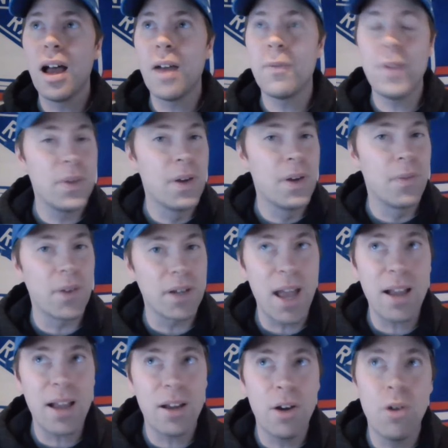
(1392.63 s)
fifth year for
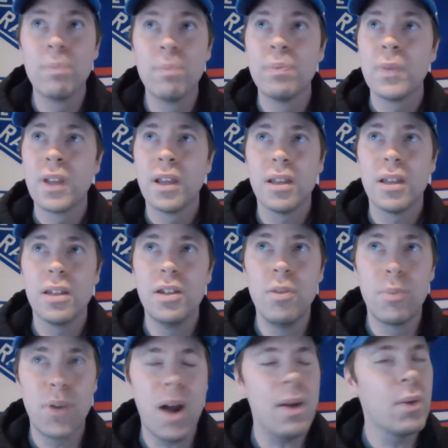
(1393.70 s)
Kakko, you
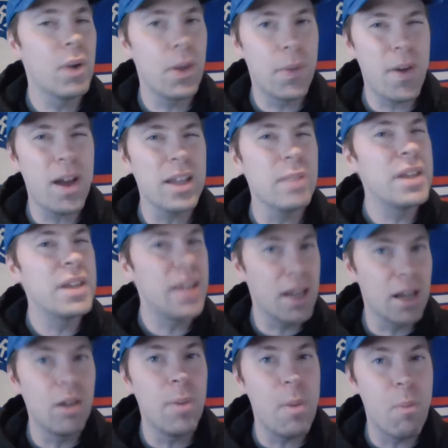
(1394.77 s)
probably would have thought you'd be
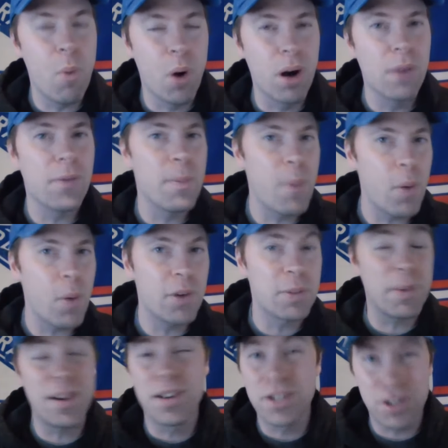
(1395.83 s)
getting a little bit more from both those
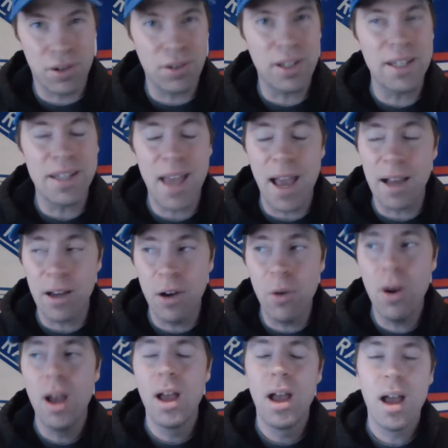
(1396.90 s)
players. Certainly
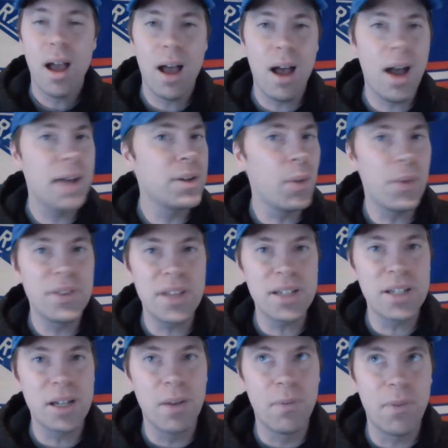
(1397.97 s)
Kakko. I don't think
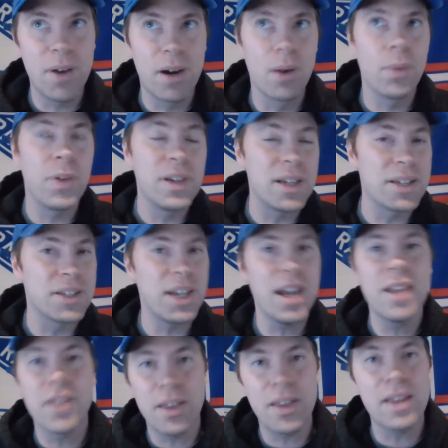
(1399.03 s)
that's an unfair thing to say,
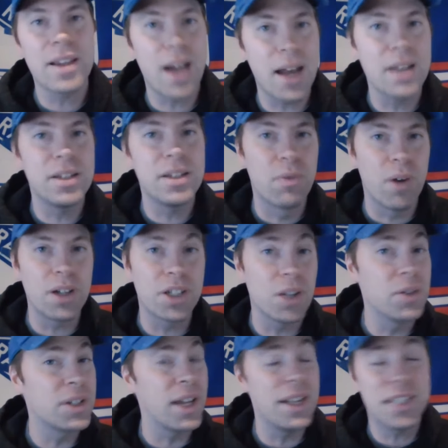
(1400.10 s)
and that they kind of did rush
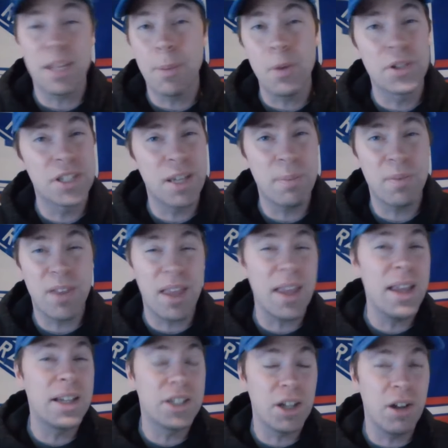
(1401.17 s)
those guys. They both skipped
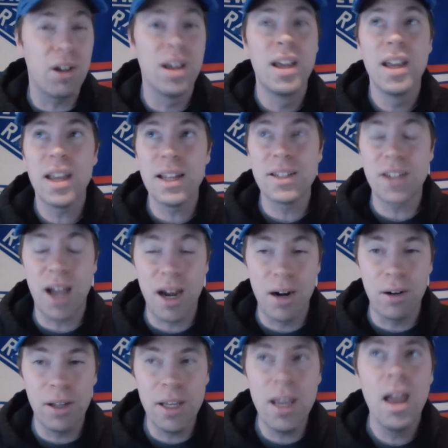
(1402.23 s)
the AHL
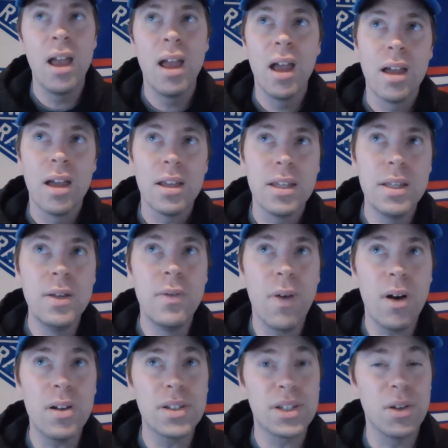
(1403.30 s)
entirely. You've
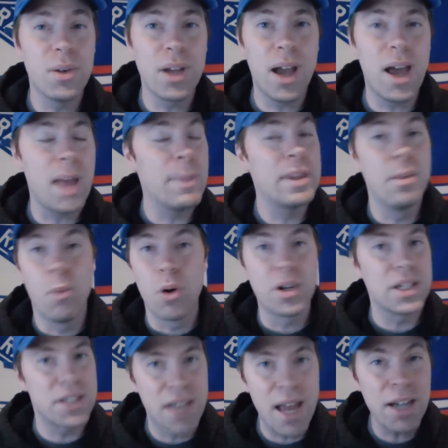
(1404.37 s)
also got, I mean, the more
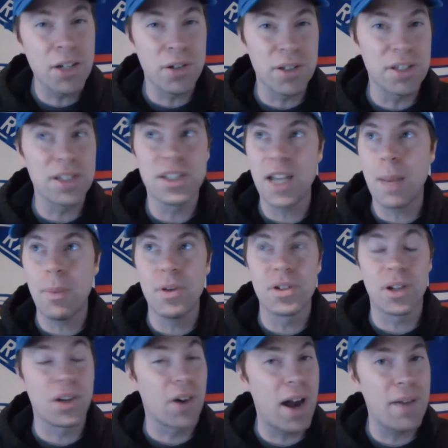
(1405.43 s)
disastrous
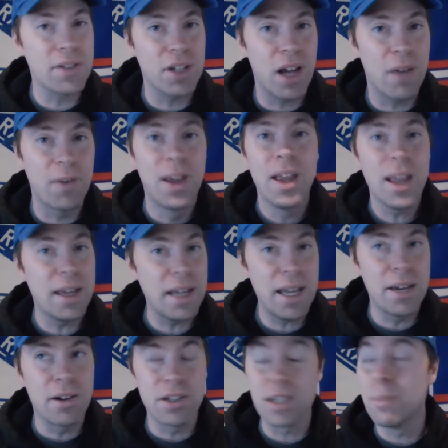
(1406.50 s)
examples are Kravtsov and
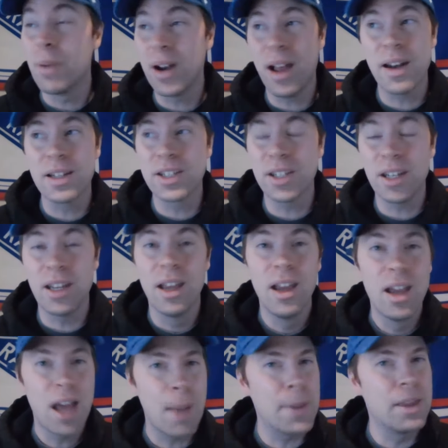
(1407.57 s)
Anderson. But honestly,
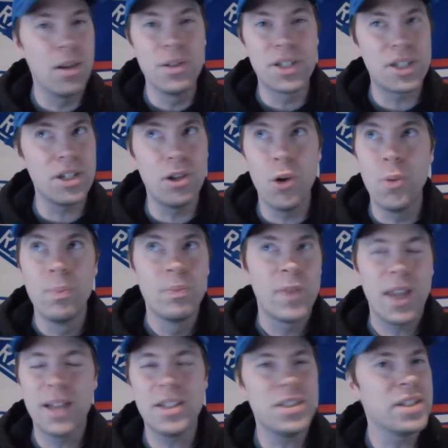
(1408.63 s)
I mean, those two,
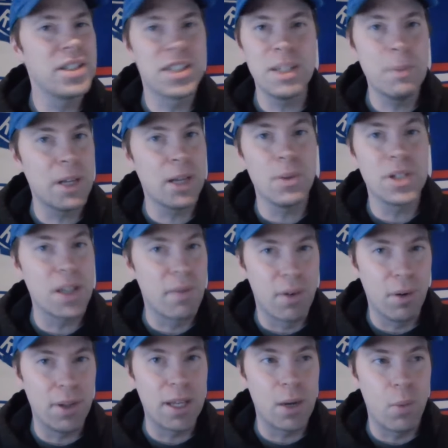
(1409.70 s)
it just didn't seem like it was ever
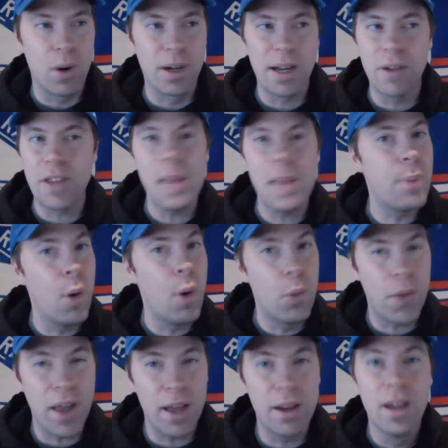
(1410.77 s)
really going to work out. They
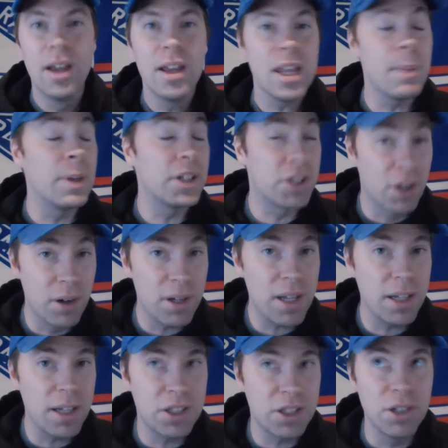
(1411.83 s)
both had
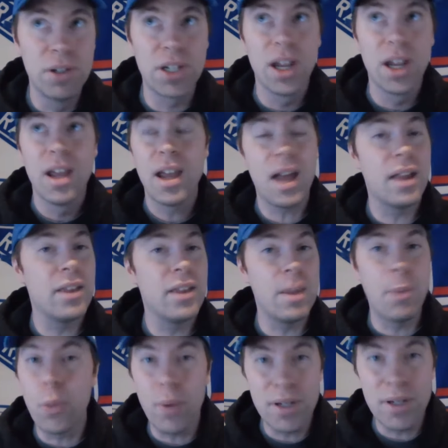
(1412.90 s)
immaturity issues, and they
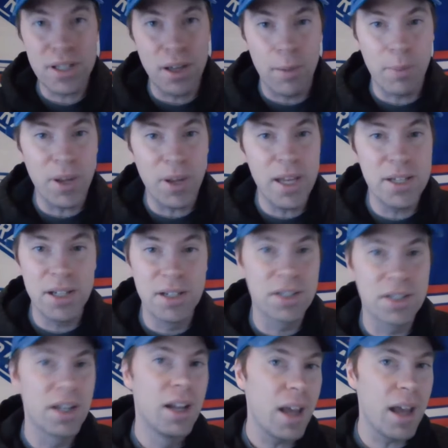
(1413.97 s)
both went to other
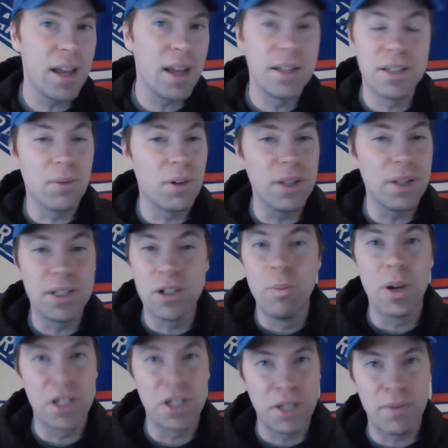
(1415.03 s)
places and didn't really do
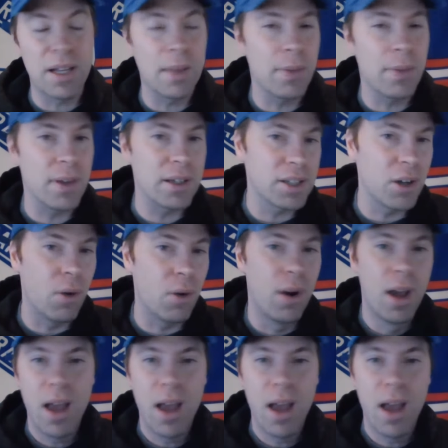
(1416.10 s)
much of anything. So